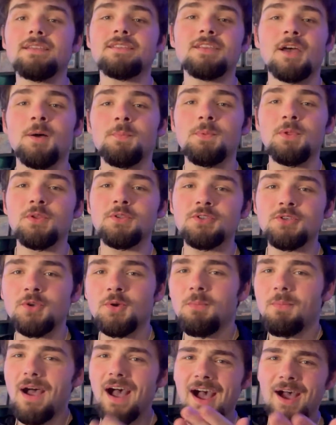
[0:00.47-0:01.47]
is up
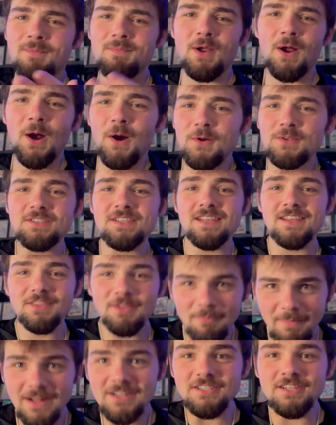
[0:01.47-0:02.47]
YouTube? I'm your host,
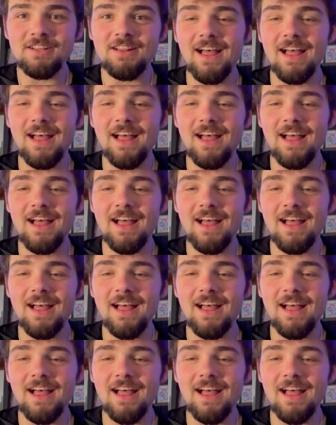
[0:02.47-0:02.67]
The Munching